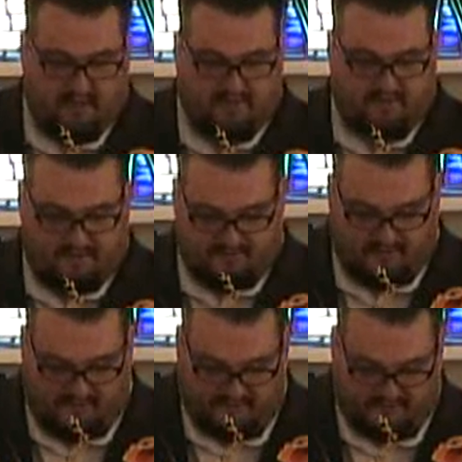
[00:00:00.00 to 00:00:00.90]
It
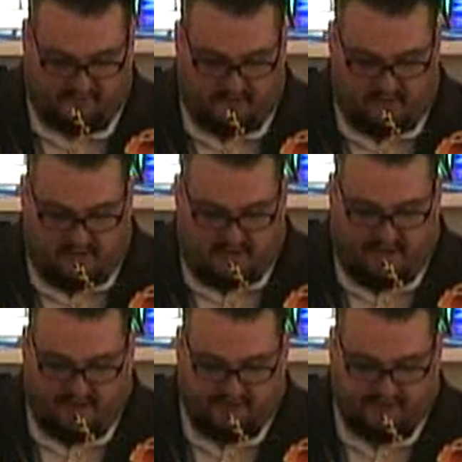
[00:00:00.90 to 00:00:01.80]
says this.
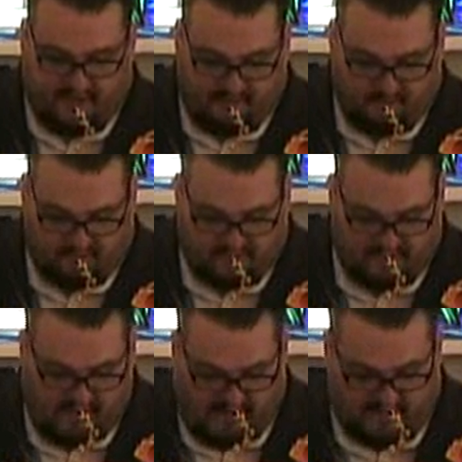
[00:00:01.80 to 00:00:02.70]
Now Samuel
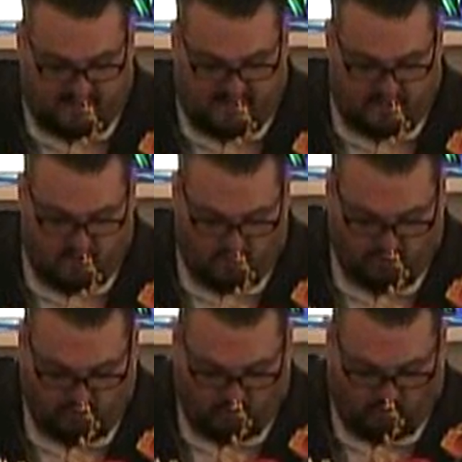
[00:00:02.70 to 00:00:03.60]
did not yet
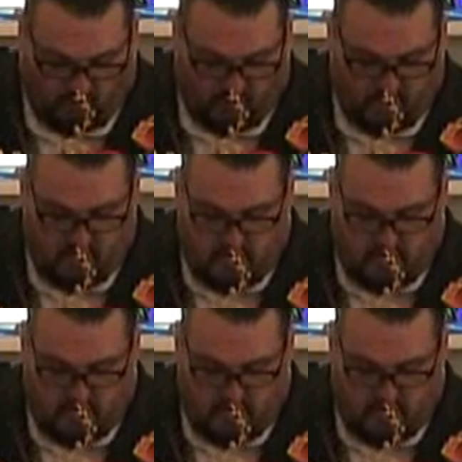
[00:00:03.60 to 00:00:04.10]
know the Lord,